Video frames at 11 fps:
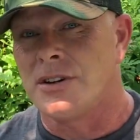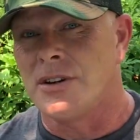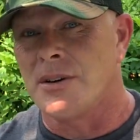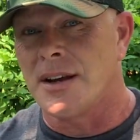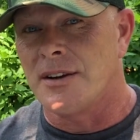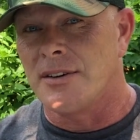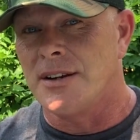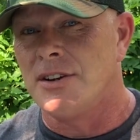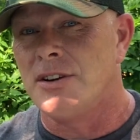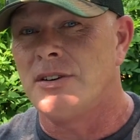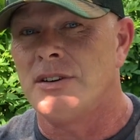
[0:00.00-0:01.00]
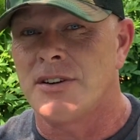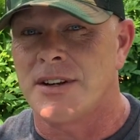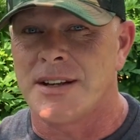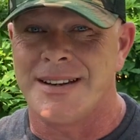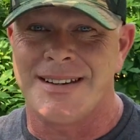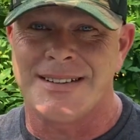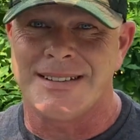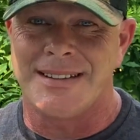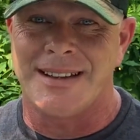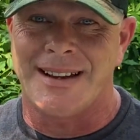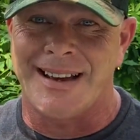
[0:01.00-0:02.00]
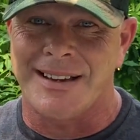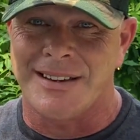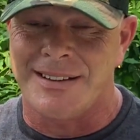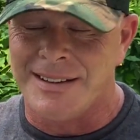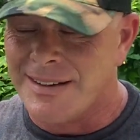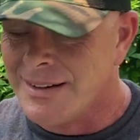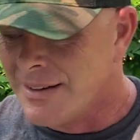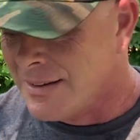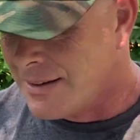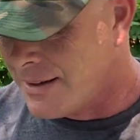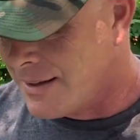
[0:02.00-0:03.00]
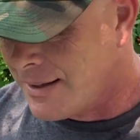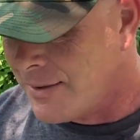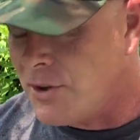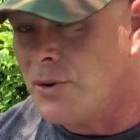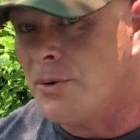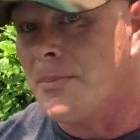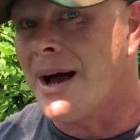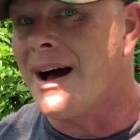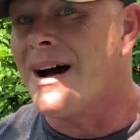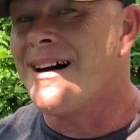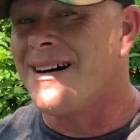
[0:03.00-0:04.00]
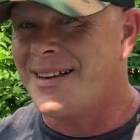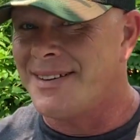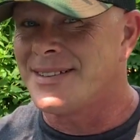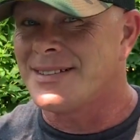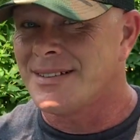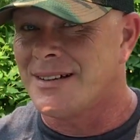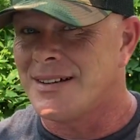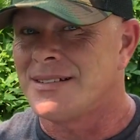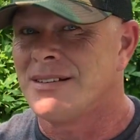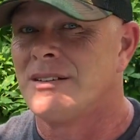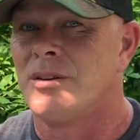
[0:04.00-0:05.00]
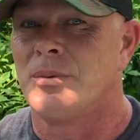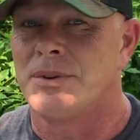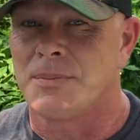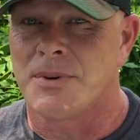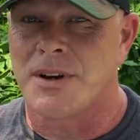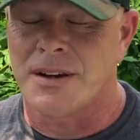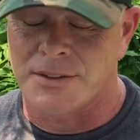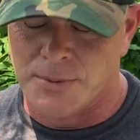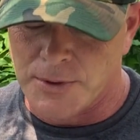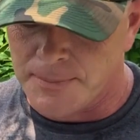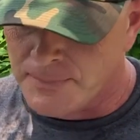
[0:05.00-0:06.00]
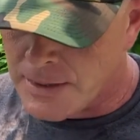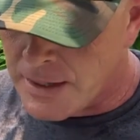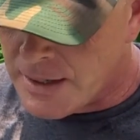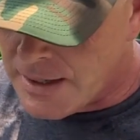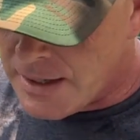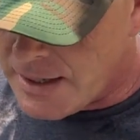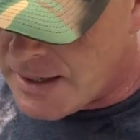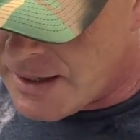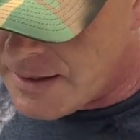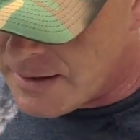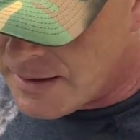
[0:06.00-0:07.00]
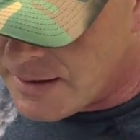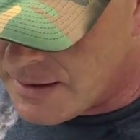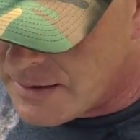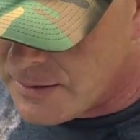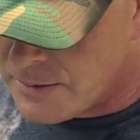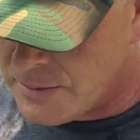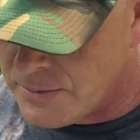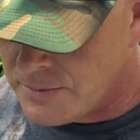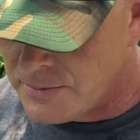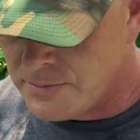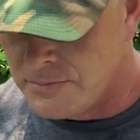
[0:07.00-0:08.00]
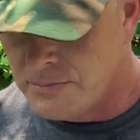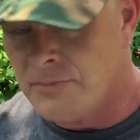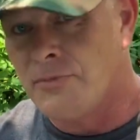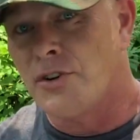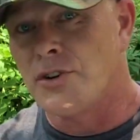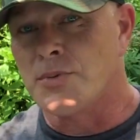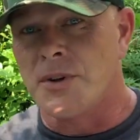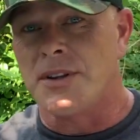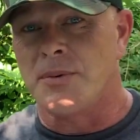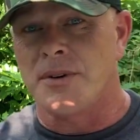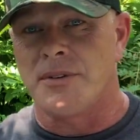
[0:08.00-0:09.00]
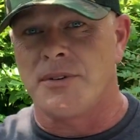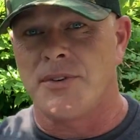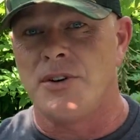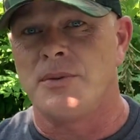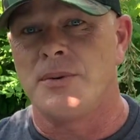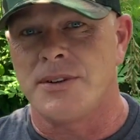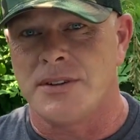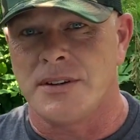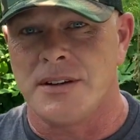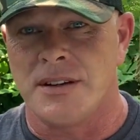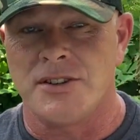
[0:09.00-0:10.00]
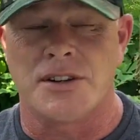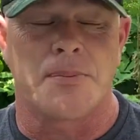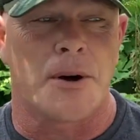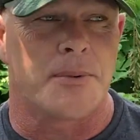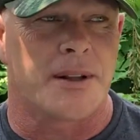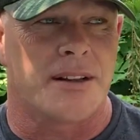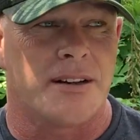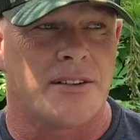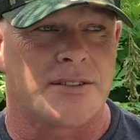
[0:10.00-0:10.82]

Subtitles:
So I agreed to do it on the condition that I could give you my honest thoughts on what the products were. And first one that we reviewed was an engine compartment cleaner.